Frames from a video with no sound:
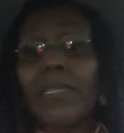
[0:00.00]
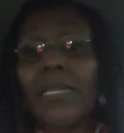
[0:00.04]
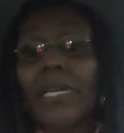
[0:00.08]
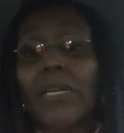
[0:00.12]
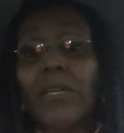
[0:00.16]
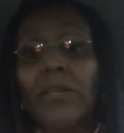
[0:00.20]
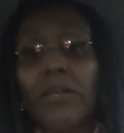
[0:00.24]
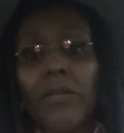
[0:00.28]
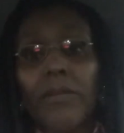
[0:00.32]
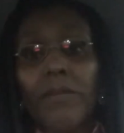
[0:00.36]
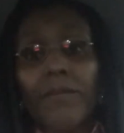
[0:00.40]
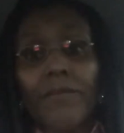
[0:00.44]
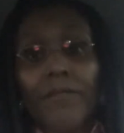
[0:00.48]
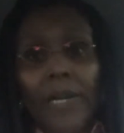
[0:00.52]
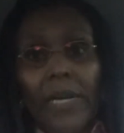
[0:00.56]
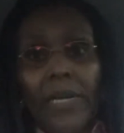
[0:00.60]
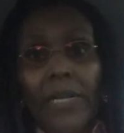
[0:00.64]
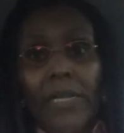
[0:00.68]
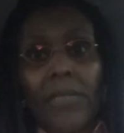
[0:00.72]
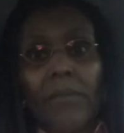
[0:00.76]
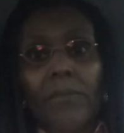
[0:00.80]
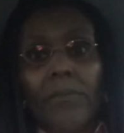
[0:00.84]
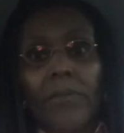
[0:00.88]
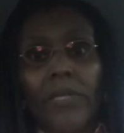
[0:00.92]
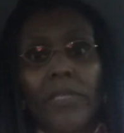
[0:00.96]
they couldn't find
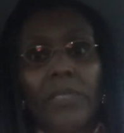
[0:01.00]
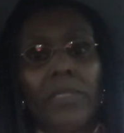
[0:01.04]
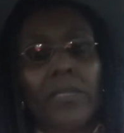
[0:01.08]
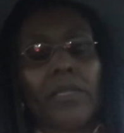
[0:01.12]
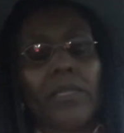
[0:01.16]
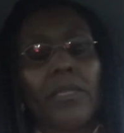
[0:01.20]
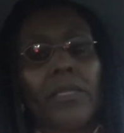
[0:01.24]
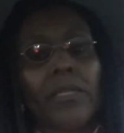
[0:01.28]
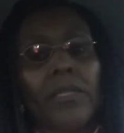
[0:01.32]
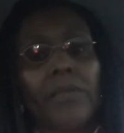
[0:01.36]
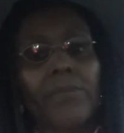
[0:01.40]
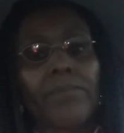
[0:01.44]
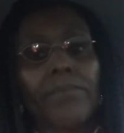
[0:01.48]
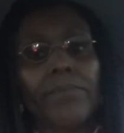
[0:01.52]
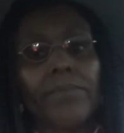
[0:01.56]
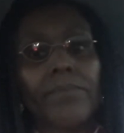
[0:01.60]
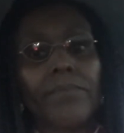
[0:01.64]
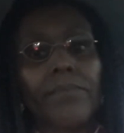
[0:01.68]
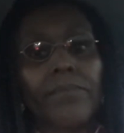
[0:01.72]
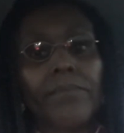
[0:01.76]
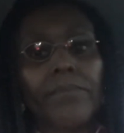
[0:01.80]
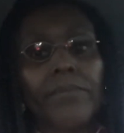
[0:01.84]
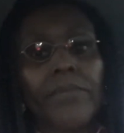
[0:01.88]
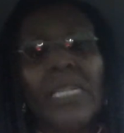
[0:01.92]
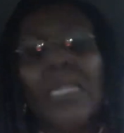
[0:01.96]
any marks on him
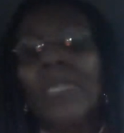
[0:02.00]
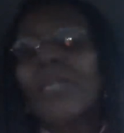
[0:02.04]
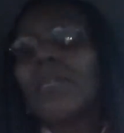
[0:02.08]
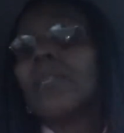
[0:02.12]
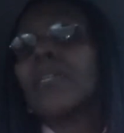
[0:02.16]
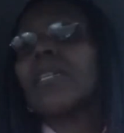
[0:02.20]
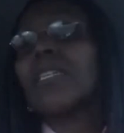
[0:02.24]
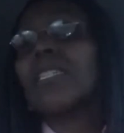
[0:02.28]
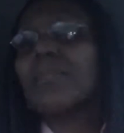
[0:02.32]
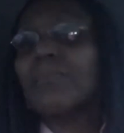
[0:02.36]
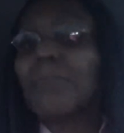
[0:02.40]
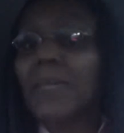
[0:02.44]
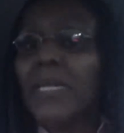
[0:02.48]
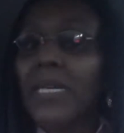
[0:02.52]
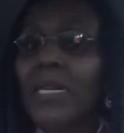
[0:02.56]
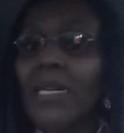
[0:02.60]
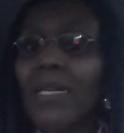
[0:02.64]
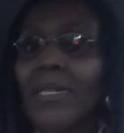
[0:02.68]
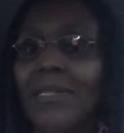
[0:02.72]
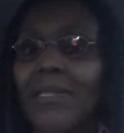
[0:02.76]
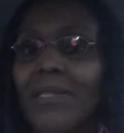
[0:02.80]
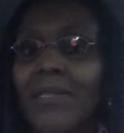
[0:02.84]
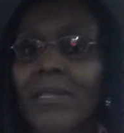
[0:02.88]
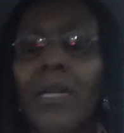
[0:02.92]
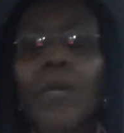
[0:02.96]
is
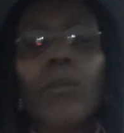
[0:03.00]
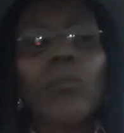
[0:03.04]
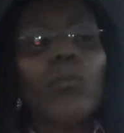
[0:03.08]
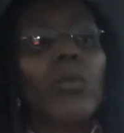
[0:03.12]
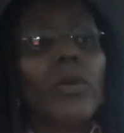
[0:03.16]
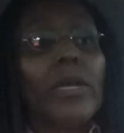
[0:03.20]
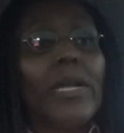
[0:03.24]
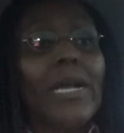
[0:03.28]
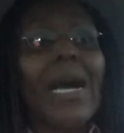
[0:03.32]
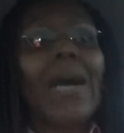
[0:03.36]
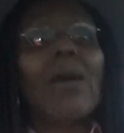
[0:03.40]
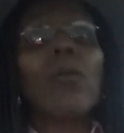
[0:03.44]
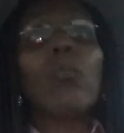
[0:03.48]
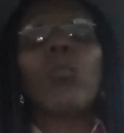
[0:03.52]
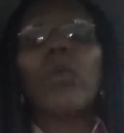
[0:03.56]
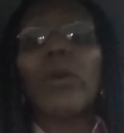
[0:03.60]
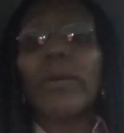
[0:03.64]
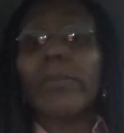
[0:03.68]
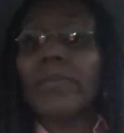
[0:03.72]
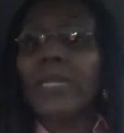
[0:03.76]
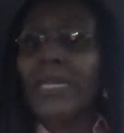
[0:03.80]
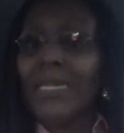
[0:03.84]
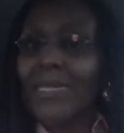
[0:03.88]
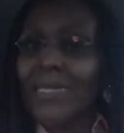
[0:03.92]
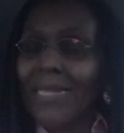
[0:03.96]
because when I
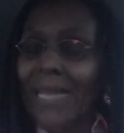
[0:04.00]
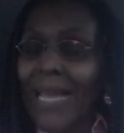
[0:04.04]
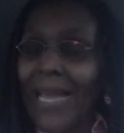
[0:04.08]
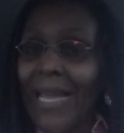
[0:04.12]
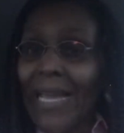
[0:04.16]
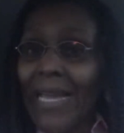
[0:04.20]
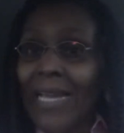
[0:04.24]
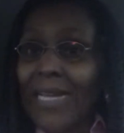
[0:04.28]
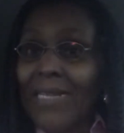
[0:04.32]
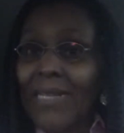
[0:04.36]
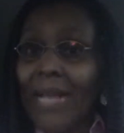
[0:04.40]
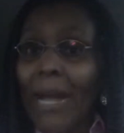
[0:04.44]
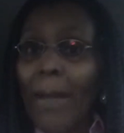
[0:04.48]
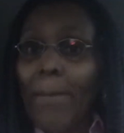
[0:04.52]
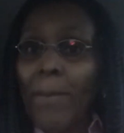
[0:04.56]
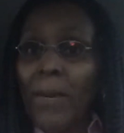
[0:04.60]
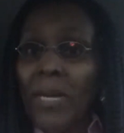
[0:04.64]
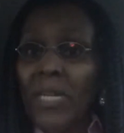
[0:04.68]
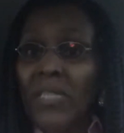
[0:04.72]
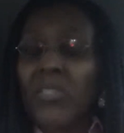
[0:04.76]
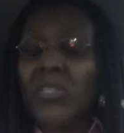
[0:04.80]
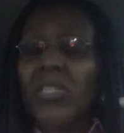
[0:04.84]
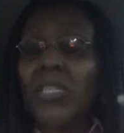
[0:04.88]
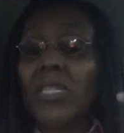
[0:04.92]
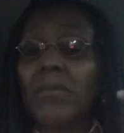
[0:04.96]
whipped his ass, I
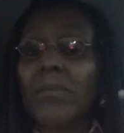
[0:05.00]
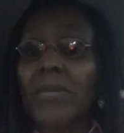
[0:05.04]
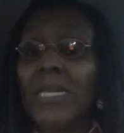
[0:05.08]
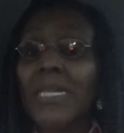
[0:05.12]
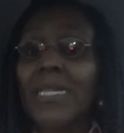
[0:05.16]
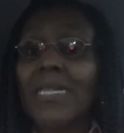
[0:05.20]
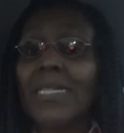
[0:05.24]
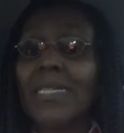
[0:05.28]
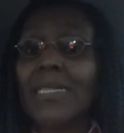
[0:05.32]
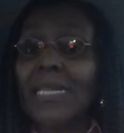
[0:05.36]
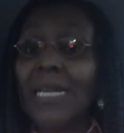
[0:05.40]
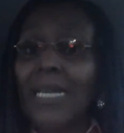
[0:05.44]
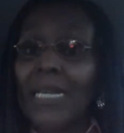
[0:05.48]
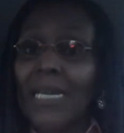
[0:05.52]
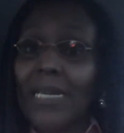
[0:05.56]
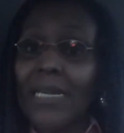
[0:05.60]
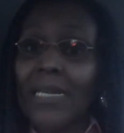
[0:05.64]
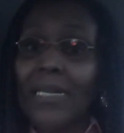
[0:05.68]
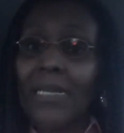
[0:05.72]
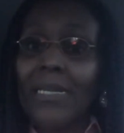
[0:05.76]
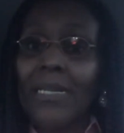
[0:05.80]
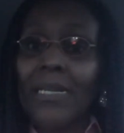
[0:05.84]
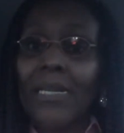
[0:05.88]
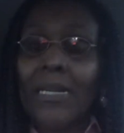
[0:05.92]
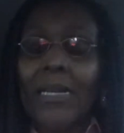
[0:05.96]
punched him in his
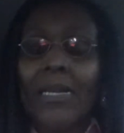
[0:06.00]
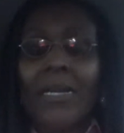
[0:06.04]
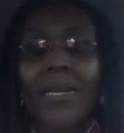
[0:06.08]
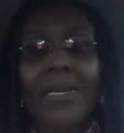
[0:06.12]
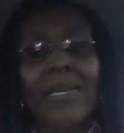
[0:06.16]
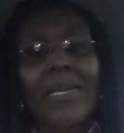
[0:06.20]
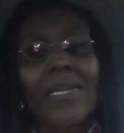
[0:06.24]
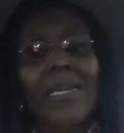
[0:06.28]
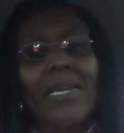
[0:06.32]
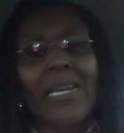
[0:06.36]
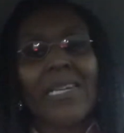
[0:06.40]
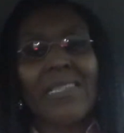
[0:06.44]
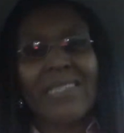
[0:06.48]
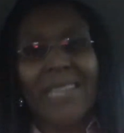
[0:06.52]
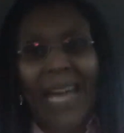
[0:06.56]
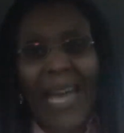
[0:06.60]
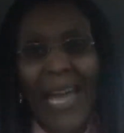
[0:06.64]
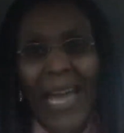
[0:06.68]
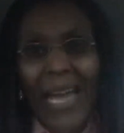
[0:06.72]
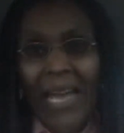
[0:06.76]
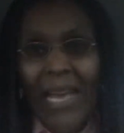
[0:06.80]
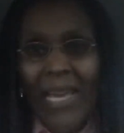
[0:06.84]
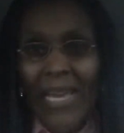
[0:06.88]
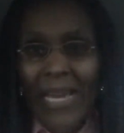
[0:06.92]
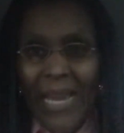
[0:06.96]
head. And he had
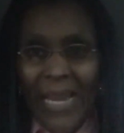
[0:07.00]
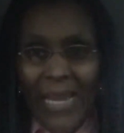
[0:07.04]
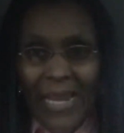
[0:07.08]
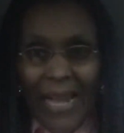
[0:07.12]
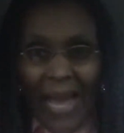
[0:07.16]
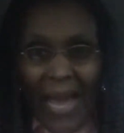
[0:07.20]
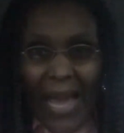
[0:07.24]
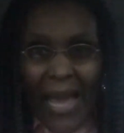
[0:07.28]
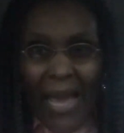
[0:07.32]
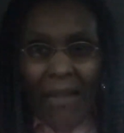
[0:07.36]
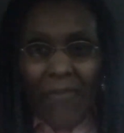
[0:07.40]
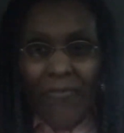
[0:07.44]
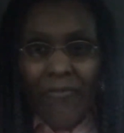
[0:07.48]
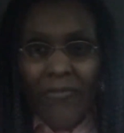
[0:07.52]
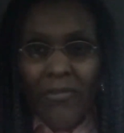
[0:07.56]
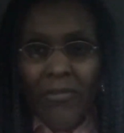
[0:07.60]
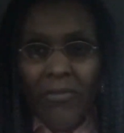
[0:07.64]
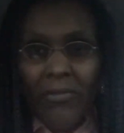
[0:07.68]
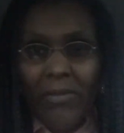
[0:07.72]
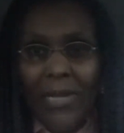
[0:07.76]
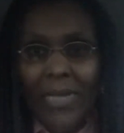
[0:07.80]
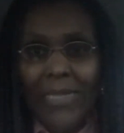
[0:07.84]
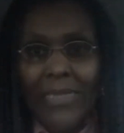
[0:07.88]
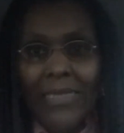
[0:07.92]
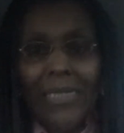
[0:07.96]
an afro
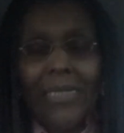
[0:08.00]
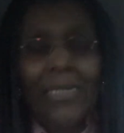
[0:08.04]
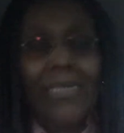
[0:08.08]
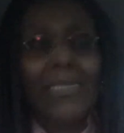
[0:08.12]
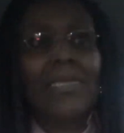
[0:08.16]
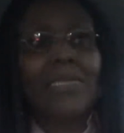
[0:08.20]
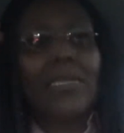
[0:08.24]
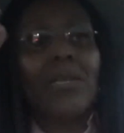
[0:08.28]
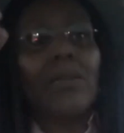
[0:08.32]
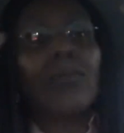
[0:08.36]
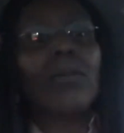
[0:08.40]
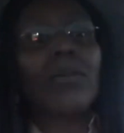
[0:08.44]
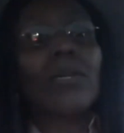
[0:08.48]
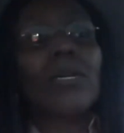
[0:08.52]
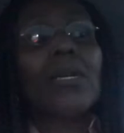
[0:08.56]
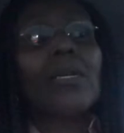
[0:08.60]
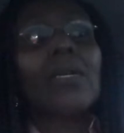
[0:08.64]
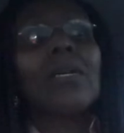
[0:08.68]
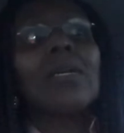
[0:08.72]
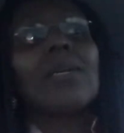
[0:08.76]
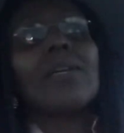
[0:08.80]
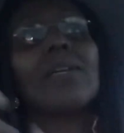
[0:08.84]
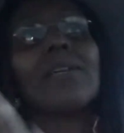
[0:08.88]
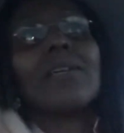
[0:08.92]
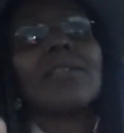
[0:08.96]
like this. So,
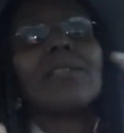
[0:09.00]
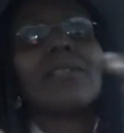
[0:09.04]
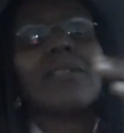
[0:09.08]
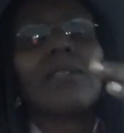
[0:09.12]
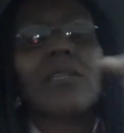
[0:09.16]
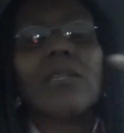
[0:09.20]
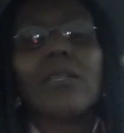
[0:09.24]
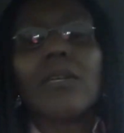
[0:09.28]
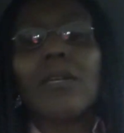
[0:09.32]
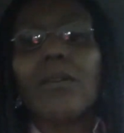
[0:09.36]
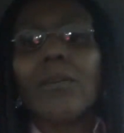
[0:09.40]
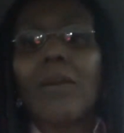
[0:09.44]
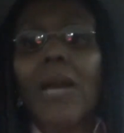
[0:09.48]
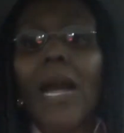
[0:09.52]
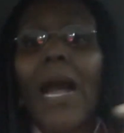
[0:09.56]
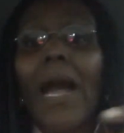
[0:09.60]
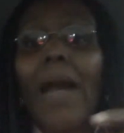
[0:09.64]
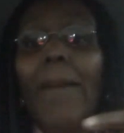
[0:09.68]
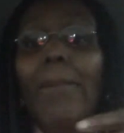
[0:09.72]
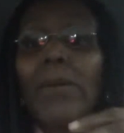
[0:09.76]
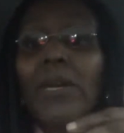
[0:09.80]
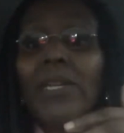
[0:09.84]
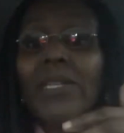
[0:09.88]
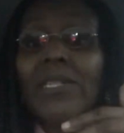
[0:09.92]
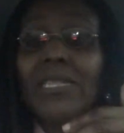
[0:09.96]
you know, I
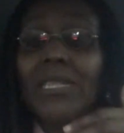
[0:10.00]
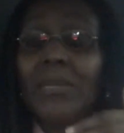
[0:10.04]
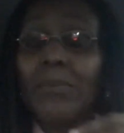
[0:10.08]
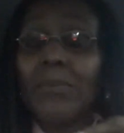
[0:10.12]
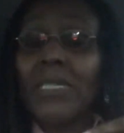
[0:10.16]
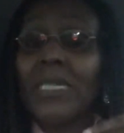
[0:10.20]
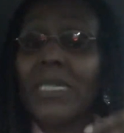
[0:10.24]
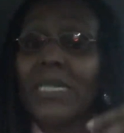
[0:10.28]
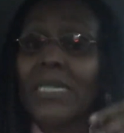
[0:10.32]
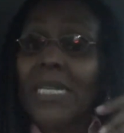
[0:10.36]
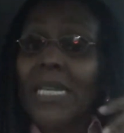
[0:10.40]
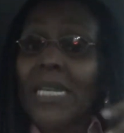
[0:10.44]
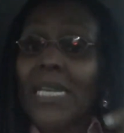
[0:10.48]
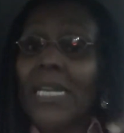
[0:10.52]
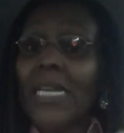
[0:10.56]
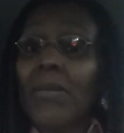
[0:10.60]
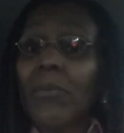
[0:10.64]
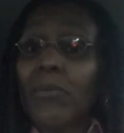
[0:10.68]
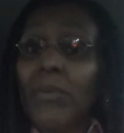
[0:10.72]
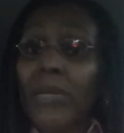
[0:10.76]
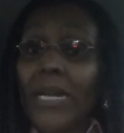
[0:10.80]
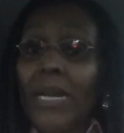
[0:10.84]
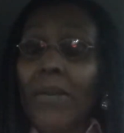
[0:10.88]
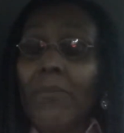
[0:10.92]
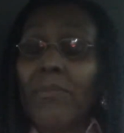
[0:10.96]
punched him in his head
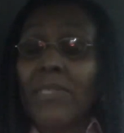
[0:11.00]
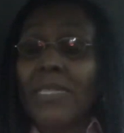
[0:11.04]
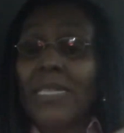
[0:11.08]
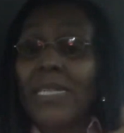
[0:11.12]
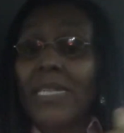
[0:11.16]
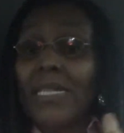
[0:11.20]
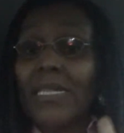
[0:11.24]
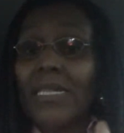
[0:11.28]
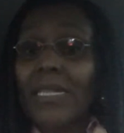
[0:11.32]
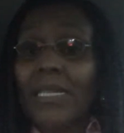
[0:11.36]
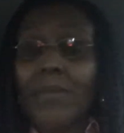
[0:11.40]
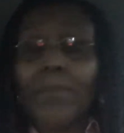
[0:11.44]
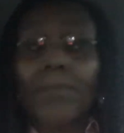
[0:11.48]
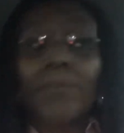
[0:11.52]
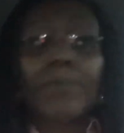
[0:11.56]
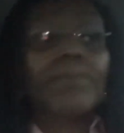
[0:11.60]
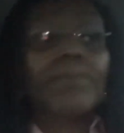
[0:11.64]
when I was hitting him.